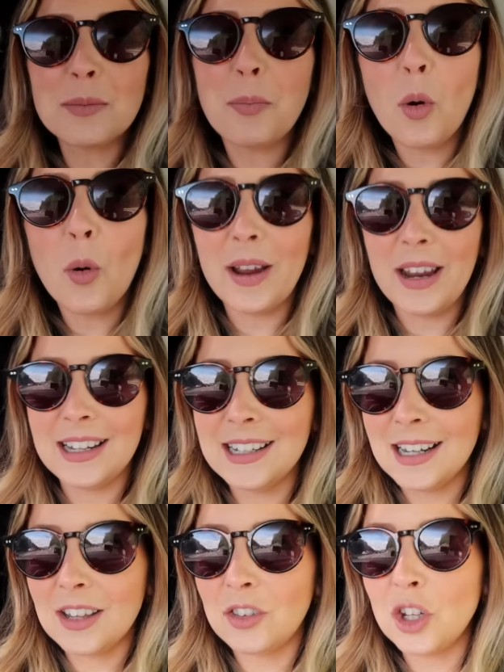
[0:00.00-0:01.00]
the point
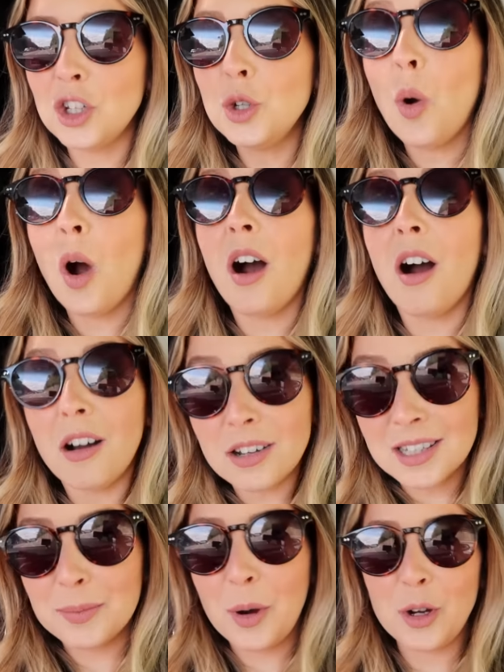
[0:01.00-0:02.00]
that you
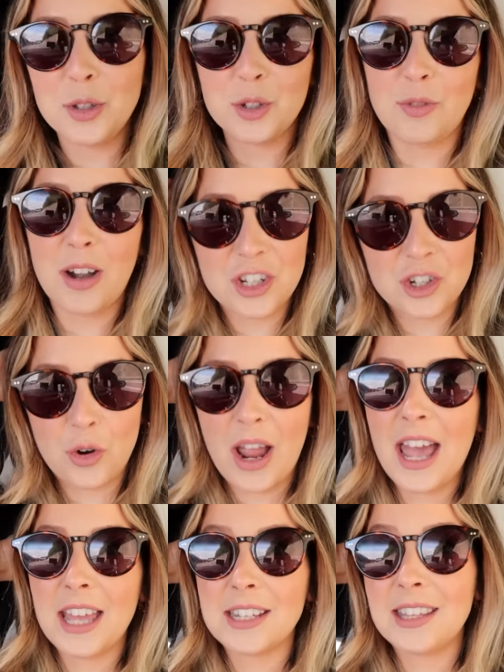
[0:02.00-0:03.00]
are supposed to rest your
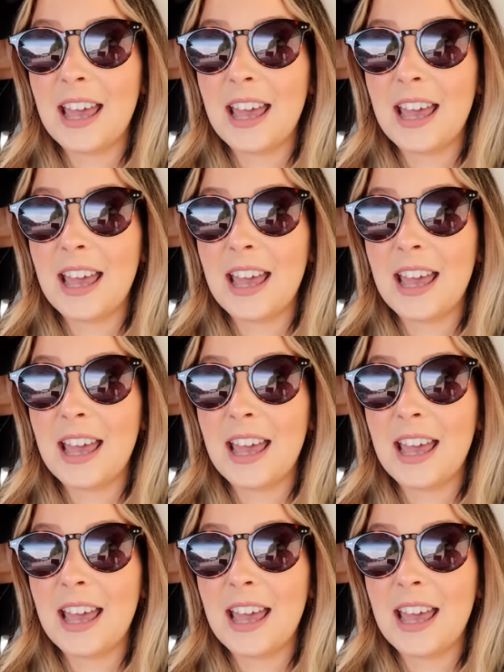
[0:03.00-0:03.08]
head,